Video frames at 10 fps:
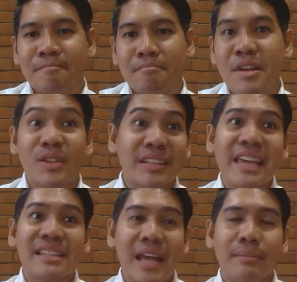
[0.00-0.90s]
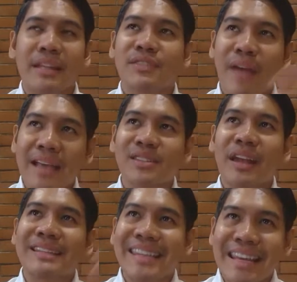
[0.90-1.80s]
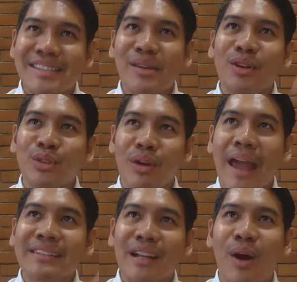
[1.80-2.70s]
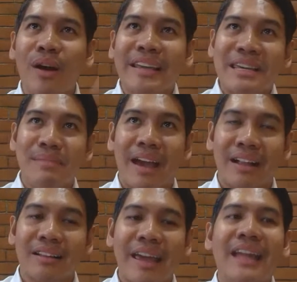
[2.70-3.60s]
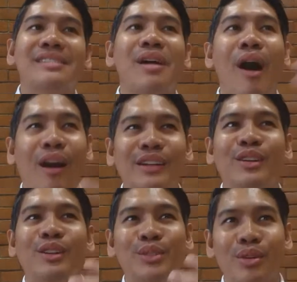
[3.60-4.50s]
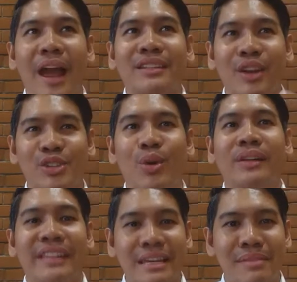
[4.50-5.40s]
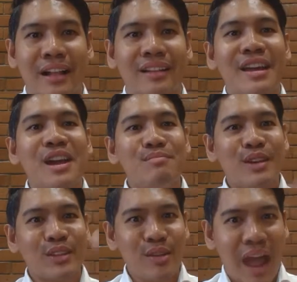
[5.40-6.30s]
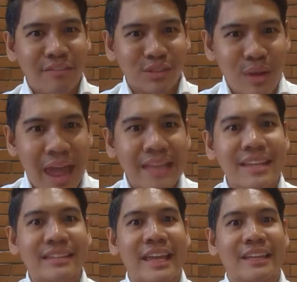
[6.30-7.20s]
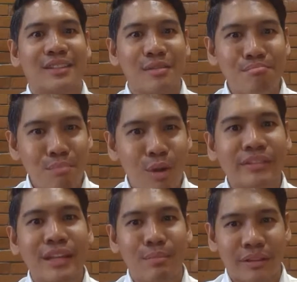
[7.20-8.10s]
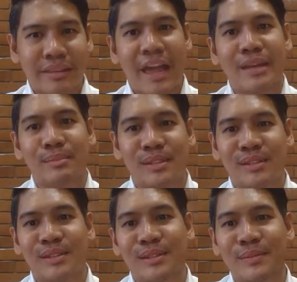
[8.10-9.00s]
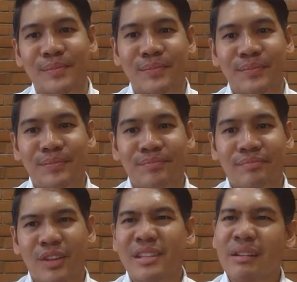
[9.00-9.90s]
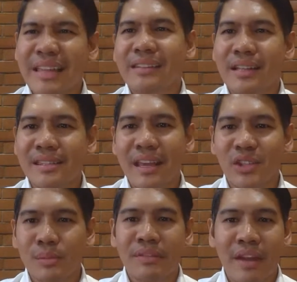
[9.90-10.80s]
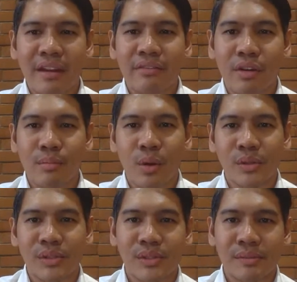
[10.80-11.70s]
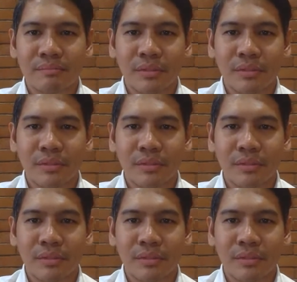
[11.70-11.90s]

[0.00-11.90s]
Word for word: Because it takes time. It's fast. It's easier to write a long email. It's harder to write a short email because you have to edit it multiple times. Because our tendency is to be very verbose.